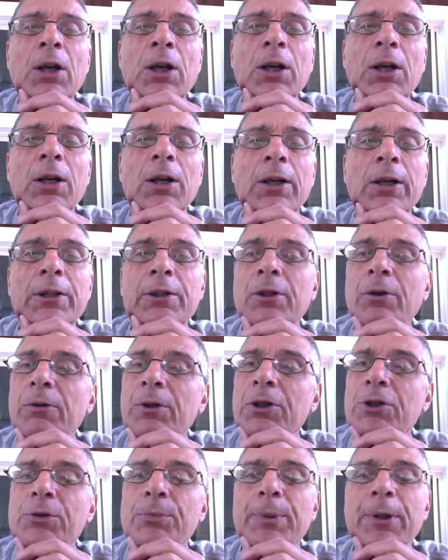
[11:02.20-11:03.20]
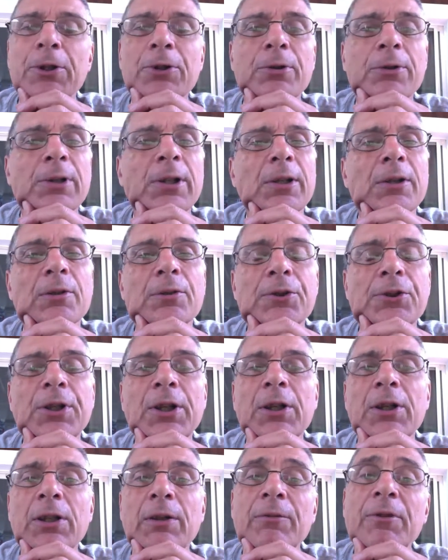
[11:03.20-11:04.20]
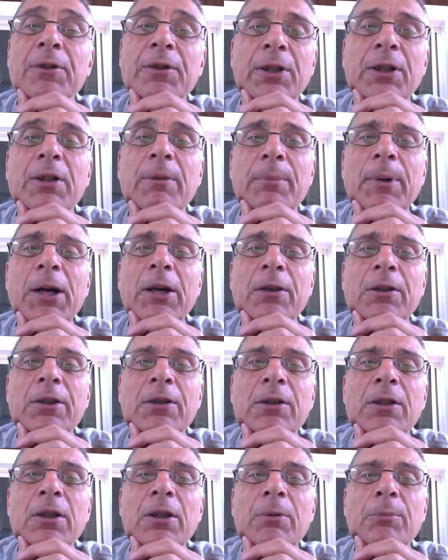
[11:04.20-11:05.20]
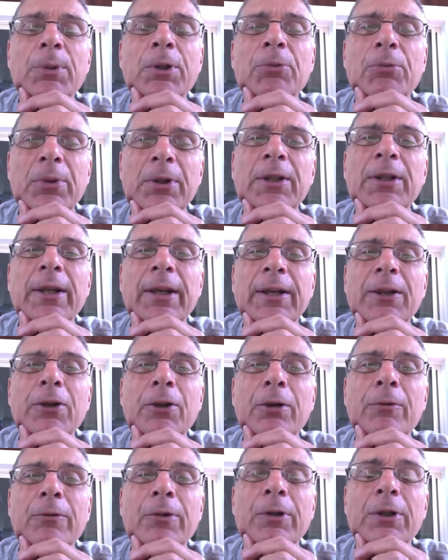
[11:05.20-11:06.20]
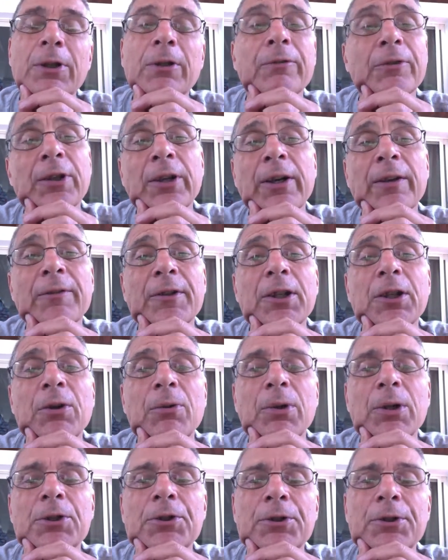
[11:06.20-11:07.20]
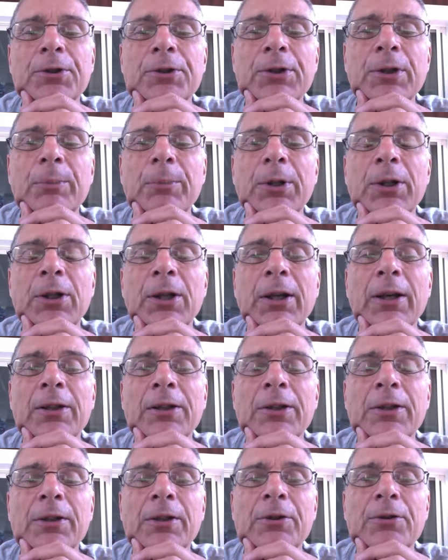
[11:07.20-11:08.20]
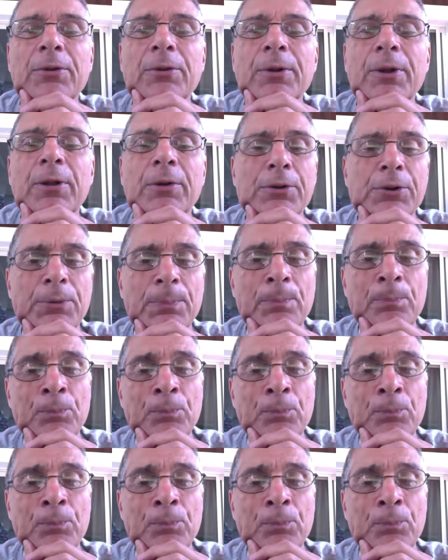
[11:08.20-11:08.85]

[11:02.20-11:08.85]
I don't expect you to understand everything about it, but read that over, and if you have any questions, I'd be glad to answer those.